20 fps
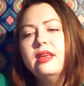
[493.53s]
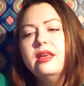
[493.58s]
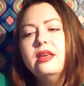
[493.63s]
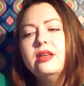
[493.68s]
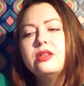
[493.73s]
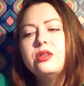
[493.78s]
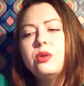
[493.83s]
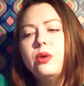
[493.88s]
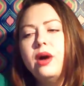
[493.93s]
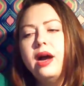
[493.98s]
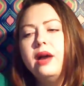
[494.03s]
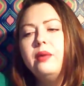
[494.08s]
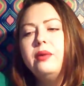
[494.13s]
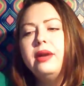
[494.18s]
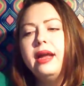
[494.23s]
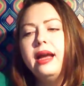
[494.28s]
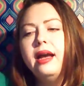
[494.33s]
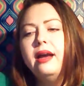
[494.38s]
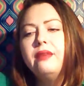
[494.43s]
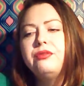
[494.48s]
So I would
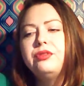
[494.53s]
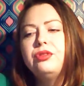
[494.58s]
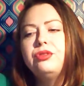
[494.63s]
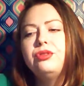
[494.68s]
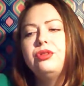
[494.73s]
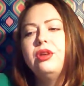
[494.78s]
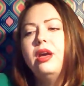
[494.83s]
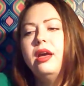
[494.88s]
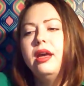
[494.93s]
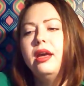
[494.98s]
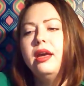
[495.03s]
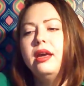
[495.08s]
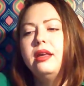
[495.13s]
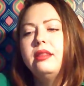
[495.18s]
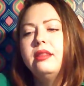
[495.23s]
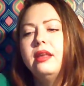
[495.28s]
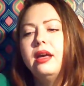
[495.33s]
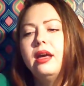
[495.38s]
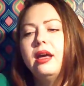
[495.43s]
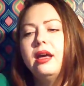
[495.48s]
have to say
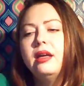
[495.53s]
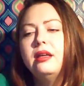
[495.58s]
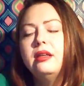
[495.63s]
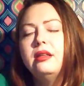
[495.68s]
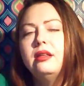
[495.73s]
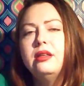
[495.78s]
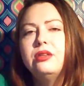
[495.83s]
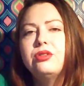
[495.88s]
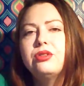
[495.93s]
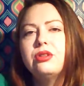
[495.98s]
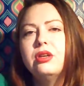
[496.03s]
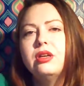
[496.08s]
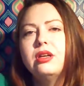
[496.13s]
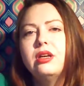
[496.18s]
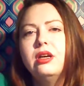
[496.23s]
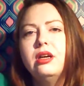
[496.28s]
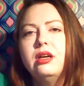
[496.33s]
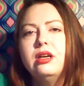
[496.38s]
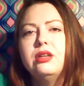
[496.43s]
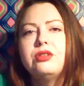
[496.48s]
that this
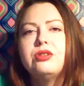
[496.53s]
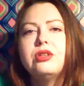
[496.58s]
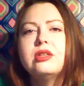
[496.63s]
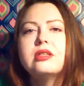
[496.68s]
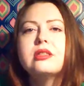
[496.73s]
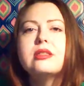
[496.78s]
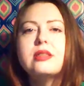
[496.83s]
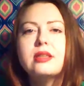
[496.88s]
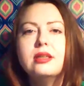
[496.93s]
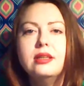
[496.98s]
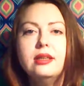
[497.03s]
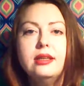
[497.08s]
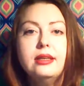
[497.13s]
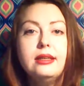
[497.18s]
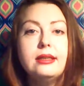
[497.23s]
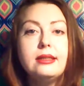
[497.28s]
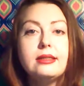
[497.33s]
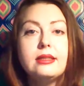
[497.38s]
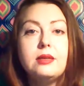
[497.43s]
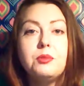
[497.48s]
psychiatrist
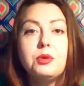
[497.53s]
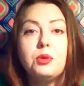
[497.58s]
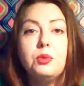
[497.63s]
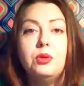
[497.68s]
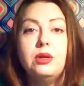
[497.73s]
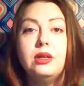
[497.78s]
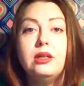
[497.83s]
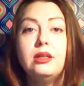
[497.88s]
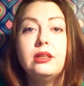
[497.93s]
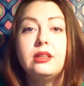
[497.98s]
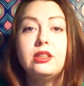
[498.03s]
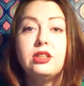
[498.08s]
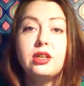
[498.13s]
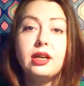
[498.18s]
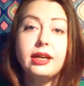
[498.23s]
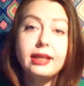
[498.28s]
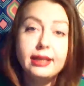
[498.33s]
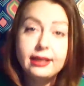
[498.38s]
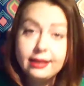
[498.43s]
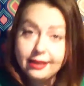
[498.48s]
is, number 1, a
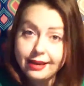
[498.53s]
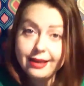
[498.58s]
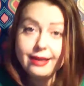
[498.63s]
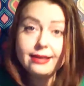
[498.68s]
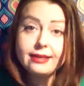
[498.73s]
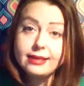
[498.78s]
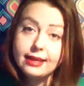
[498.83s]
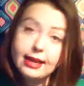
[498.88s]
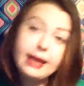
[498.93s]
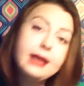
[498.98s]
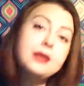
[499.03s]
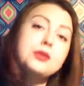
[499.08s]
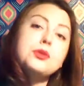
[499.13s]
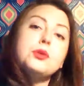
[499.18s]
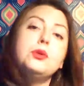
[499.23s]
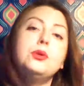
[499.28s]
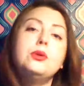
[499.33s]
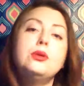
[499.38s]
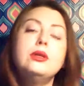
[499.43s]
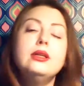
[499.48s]
gigantic
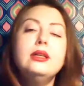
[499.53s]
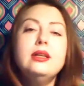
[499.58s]
asshole,